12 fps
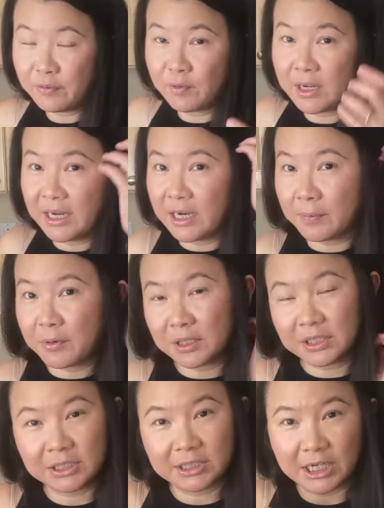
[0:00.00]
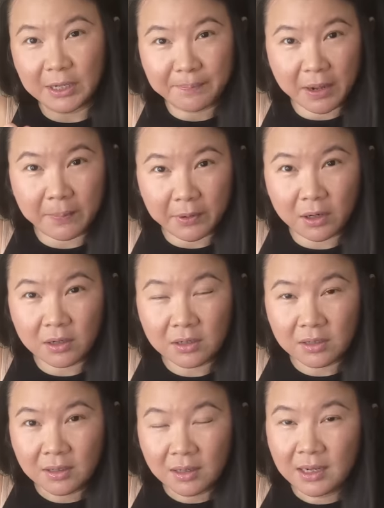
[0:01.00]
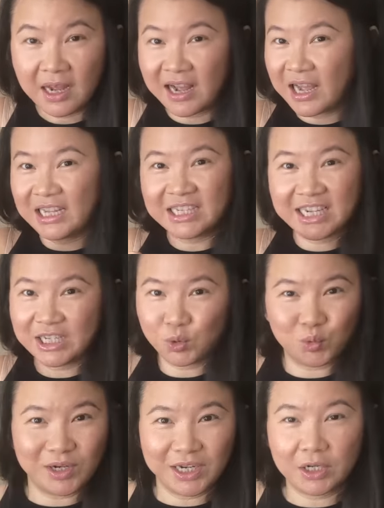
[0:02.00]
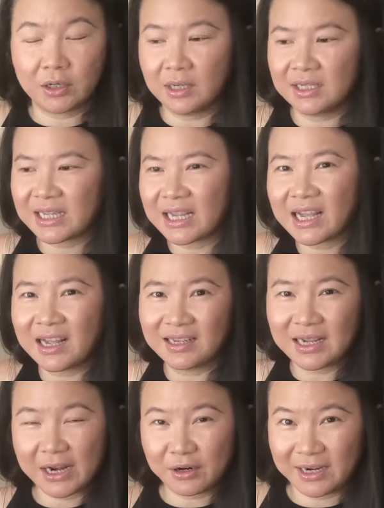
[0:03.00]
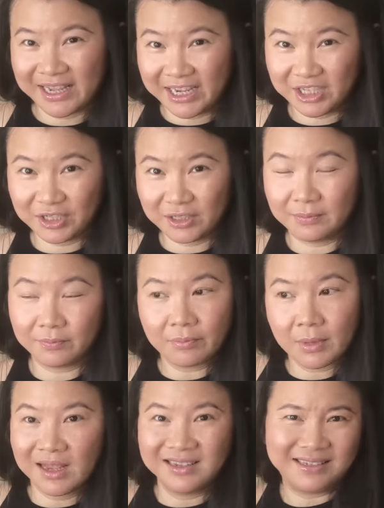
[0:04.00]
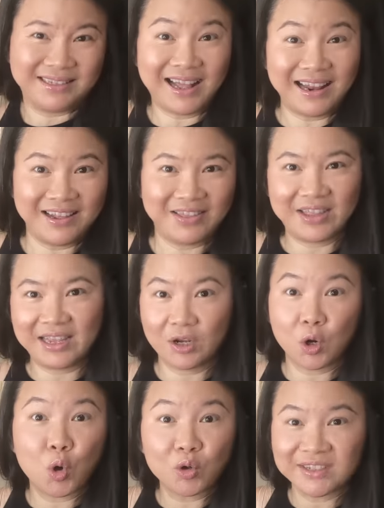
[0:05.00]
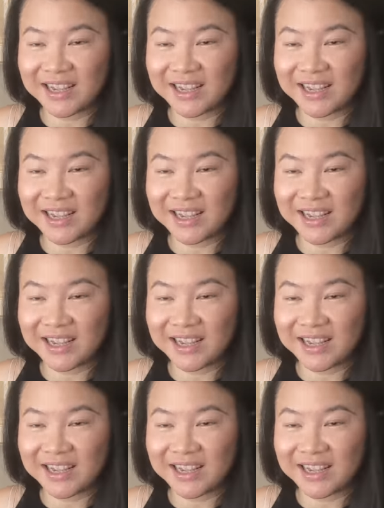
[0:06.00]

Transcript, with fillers: if you want a little bit of chili pepper. Uh, it tastes really good. It's like a kind of like Asian salad thing, cold